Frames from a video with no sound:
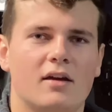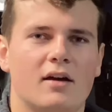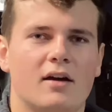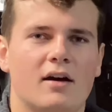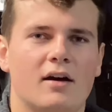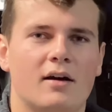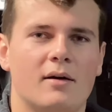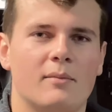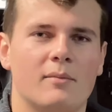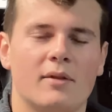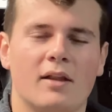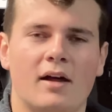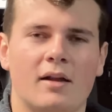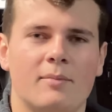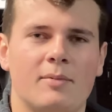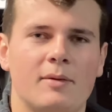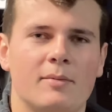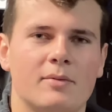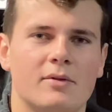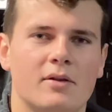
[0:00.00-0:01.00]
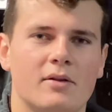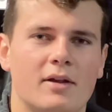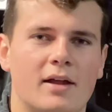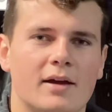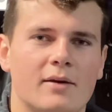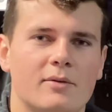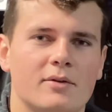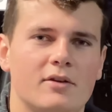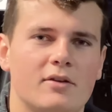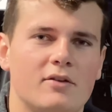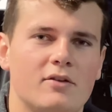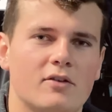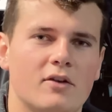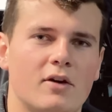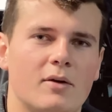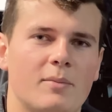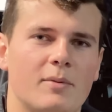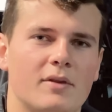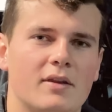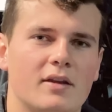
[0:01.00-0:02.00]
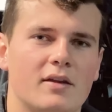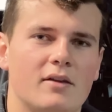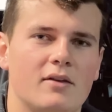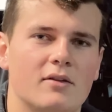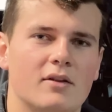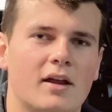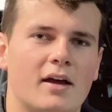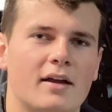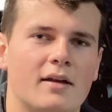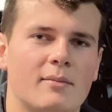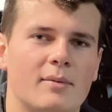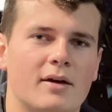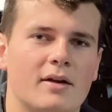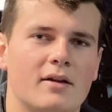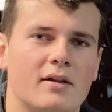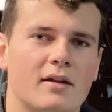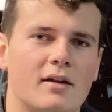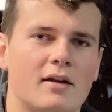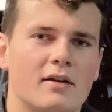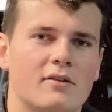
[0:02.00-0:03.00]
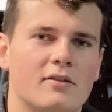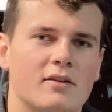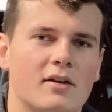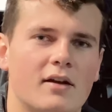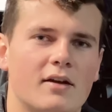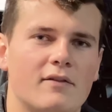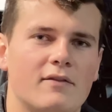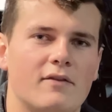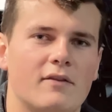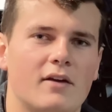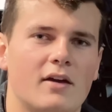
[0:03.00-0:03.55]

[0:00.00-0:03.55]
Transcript: A lot of people don't like when you show up and that you lied about a lot of stuff.